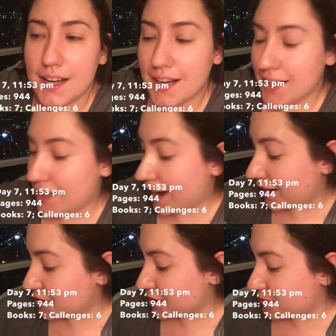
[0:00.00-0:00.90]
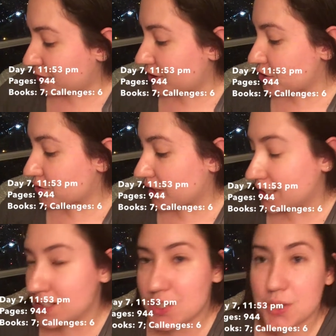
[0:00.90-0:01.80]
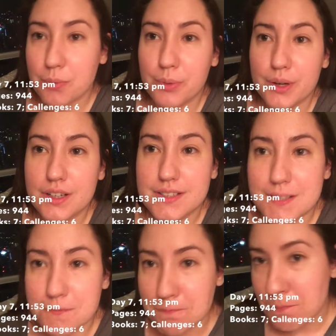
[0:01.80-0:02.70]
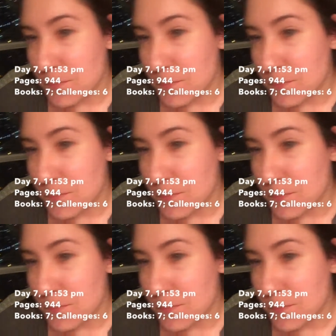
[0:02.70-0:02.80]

and I just finished reading 2 books.